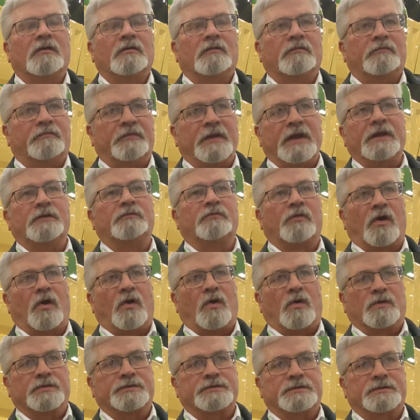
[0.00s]
Feed
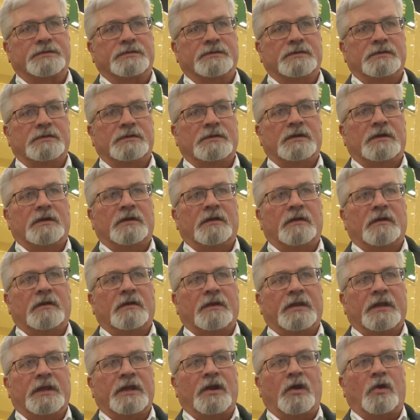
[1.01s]
rolls.
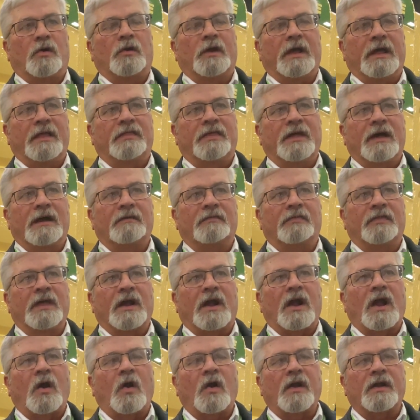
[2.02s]
You know, the
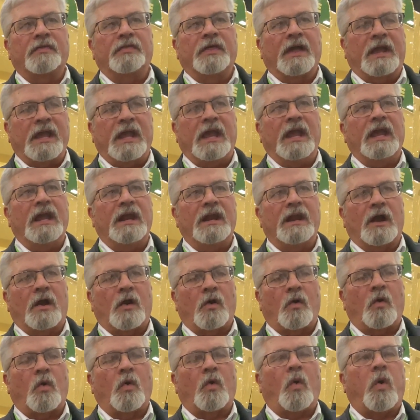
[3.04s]
key to
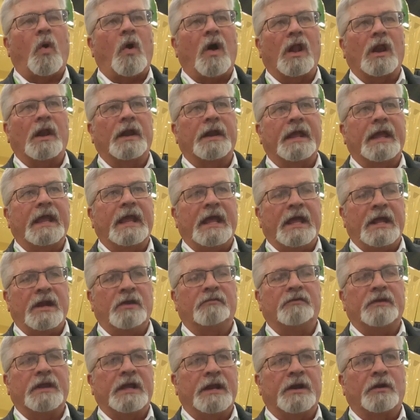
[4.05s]
quality
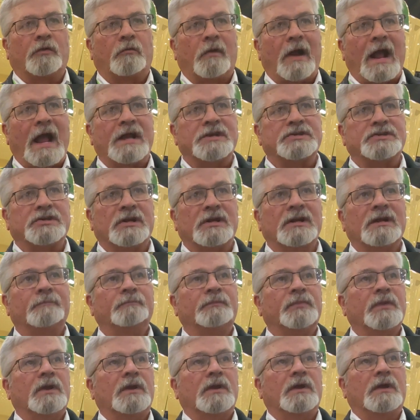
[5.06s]
in a ration
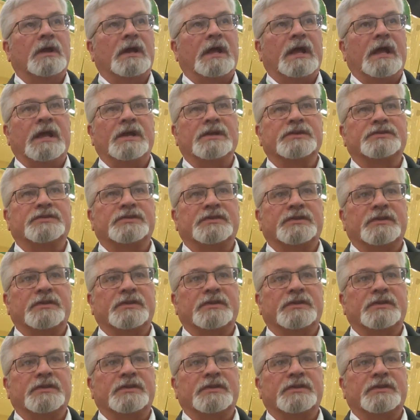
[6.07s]
is